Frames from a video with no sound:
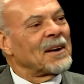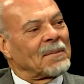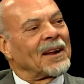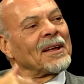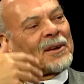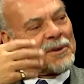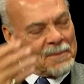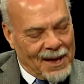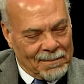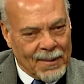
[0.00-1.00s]
But
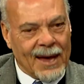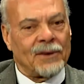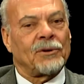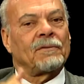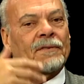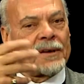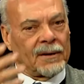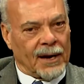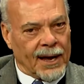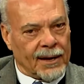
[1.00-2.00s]
it made you feel
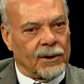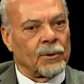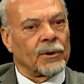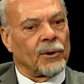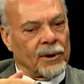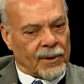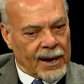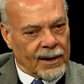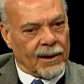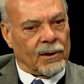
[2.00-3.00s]
like you were going right
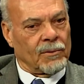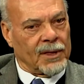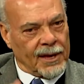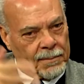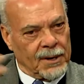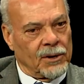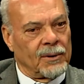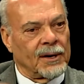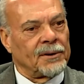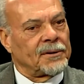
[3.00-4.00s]
along with him and you
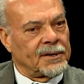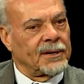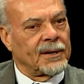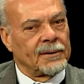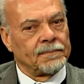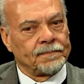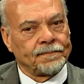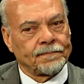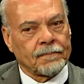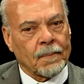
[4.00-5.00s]
understood.
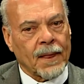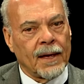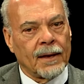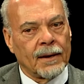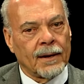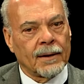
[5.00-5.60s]
And